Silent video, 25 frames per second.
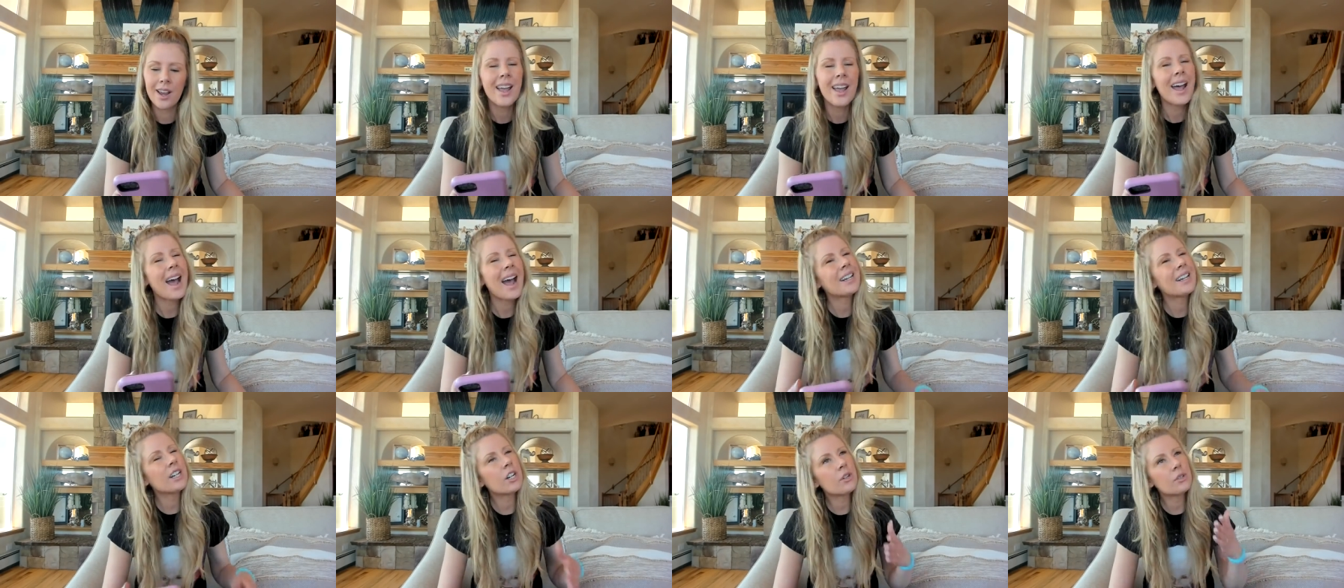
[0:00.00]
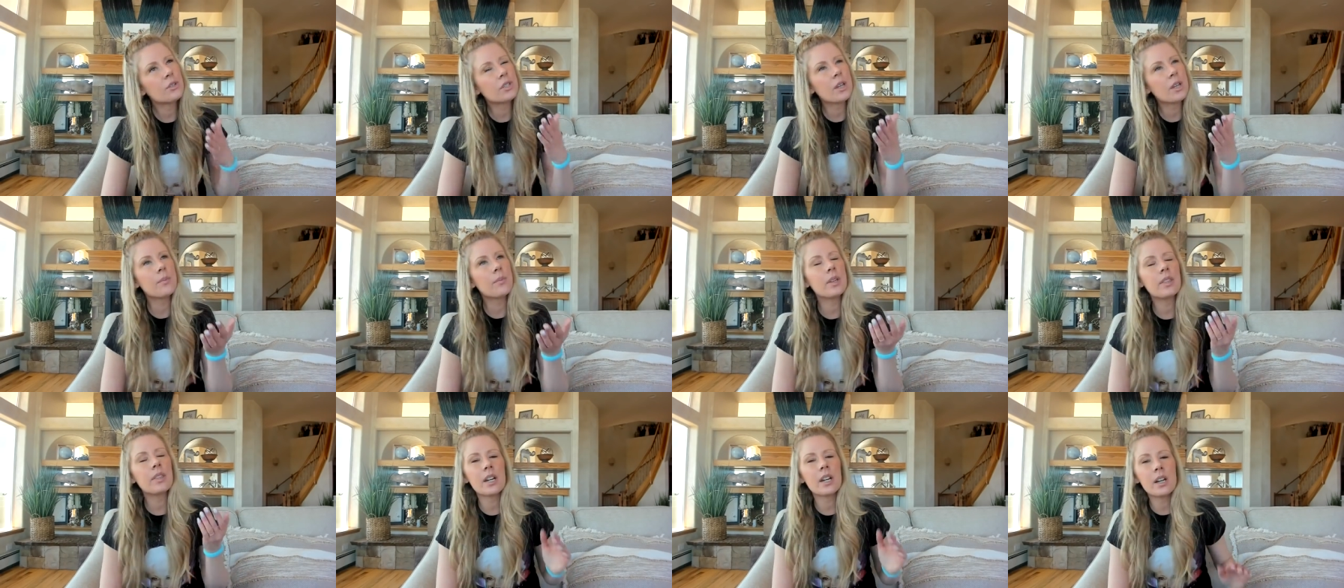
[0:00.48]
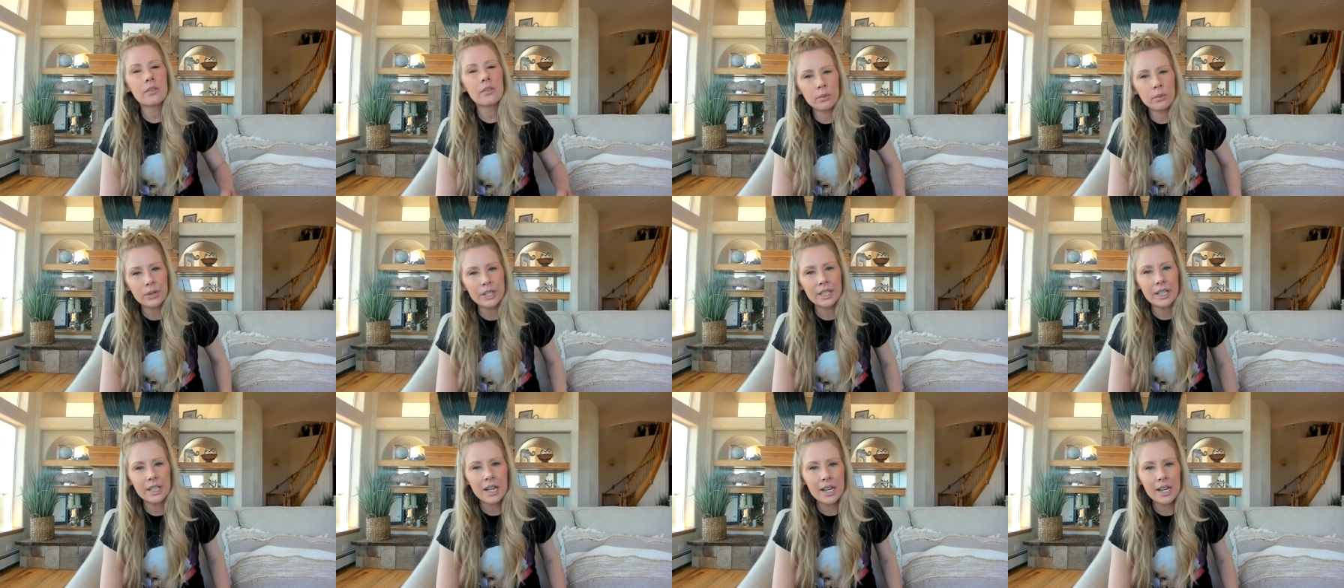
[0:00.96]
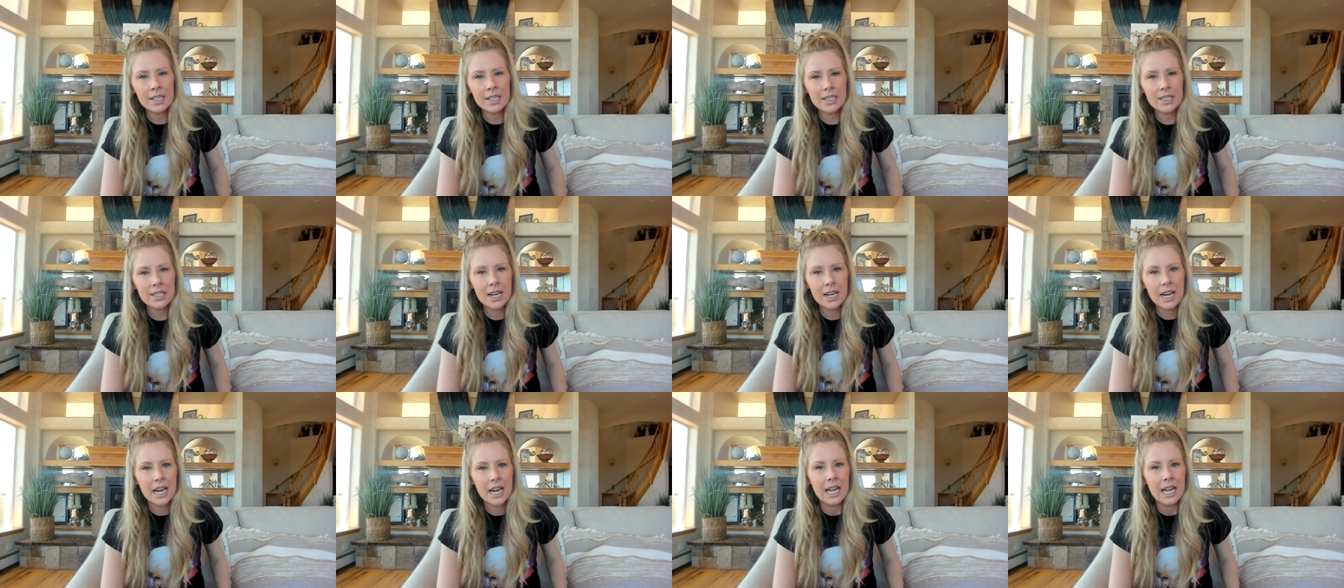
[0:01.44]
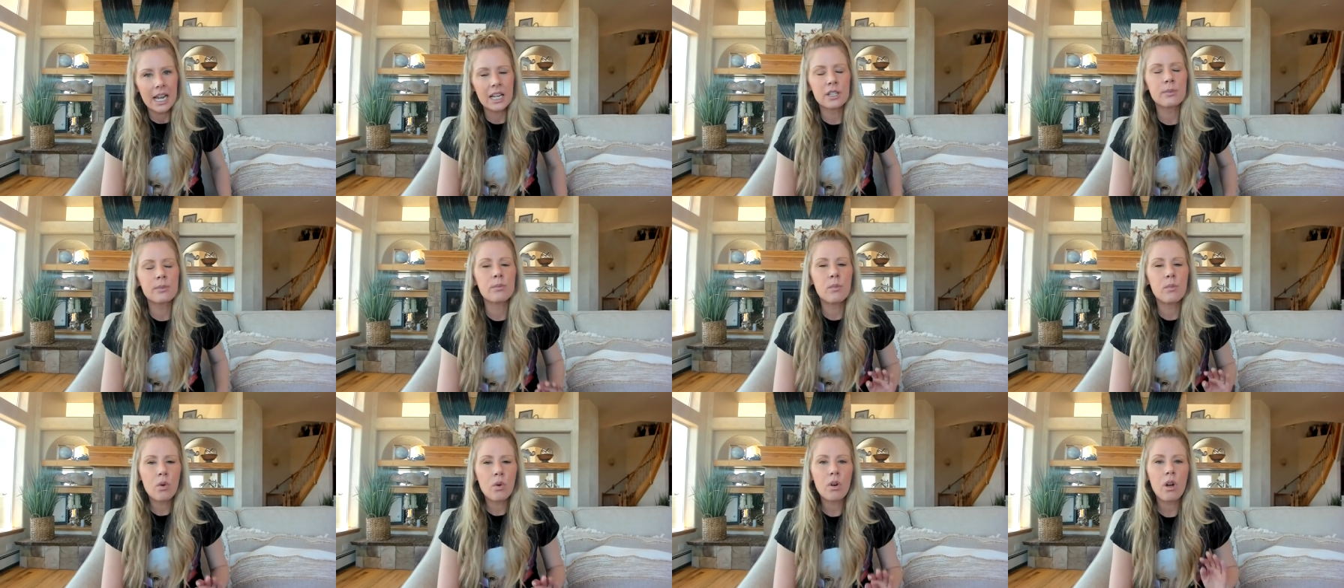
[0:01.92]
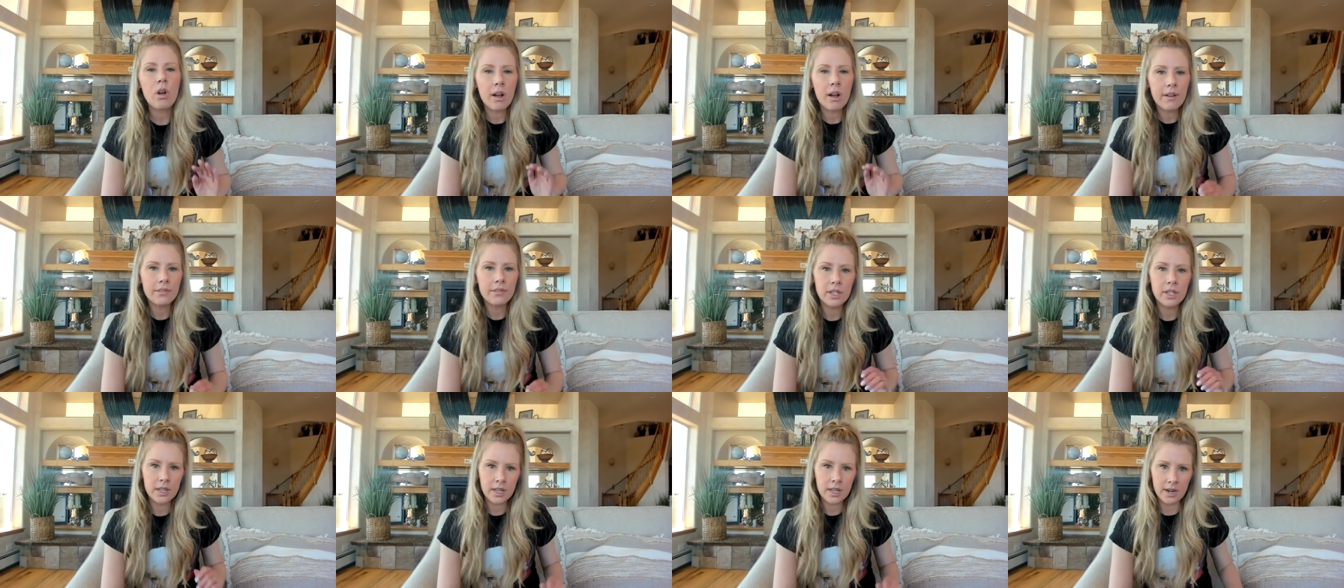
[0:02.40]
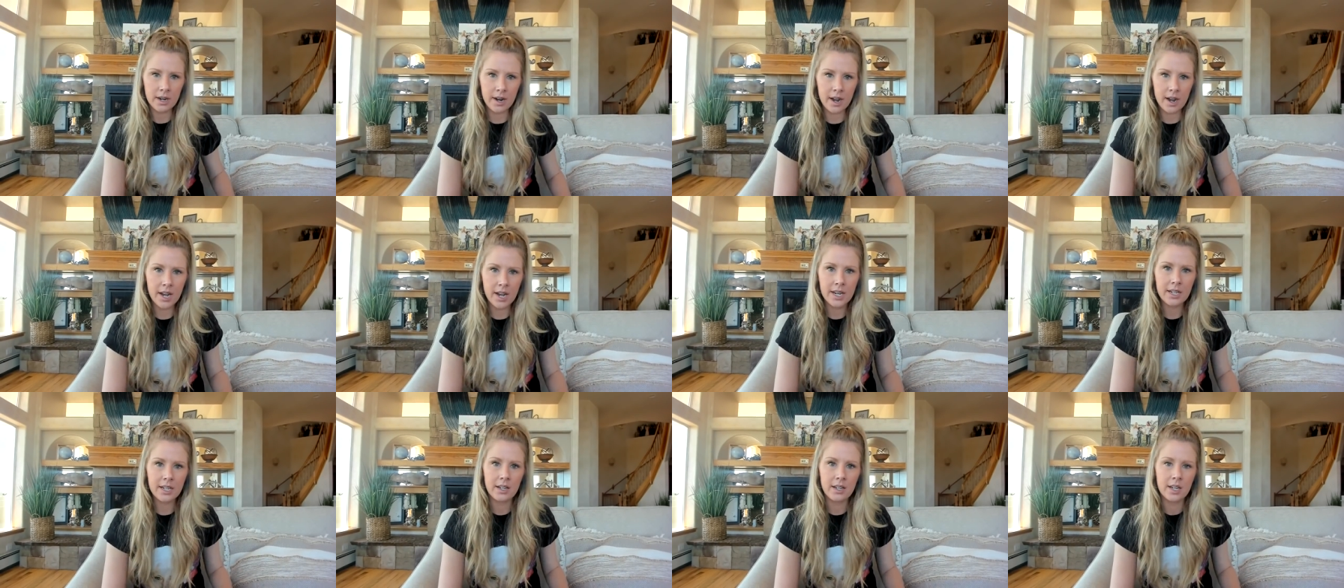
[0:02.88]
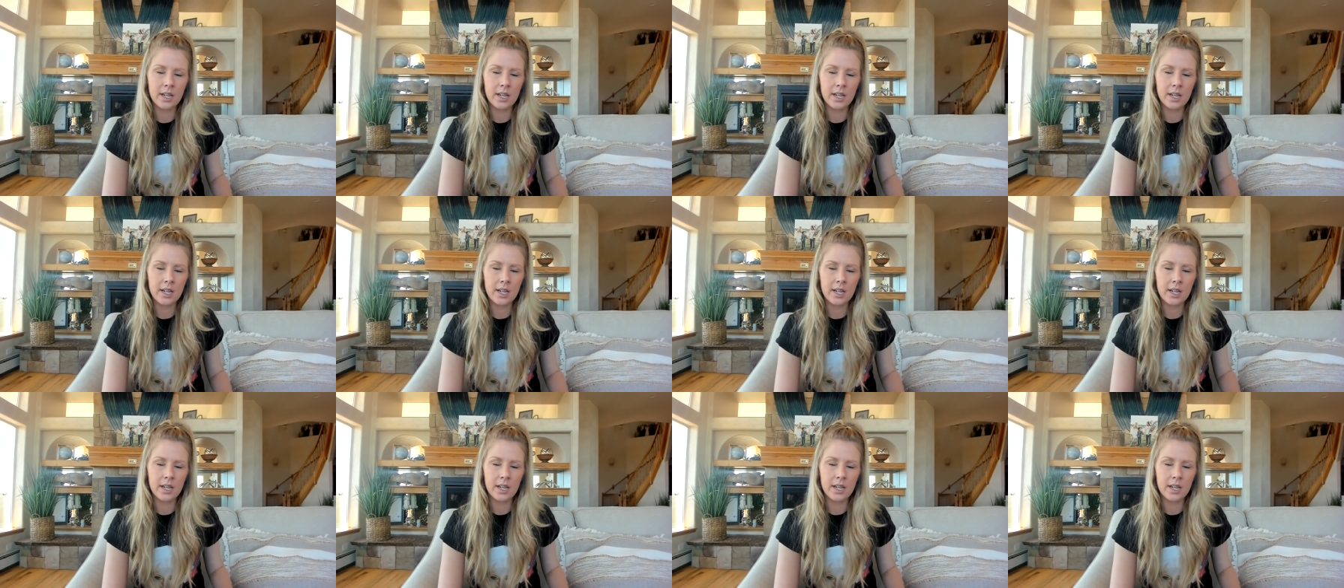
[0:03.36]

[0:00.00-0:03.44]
And you know, something that I've realized is more often than not,